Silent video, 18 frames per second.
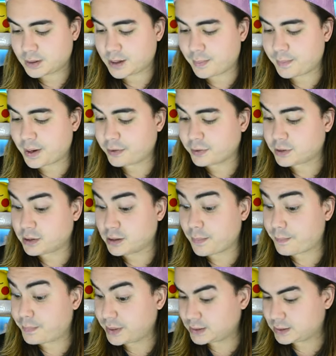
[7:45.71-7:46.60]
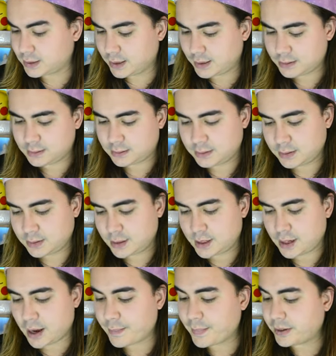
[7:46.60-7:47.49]
American bittern,
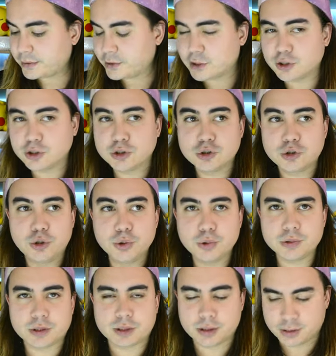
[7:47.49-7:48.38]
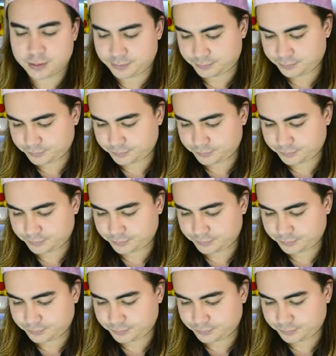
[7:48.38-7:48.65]
American coot,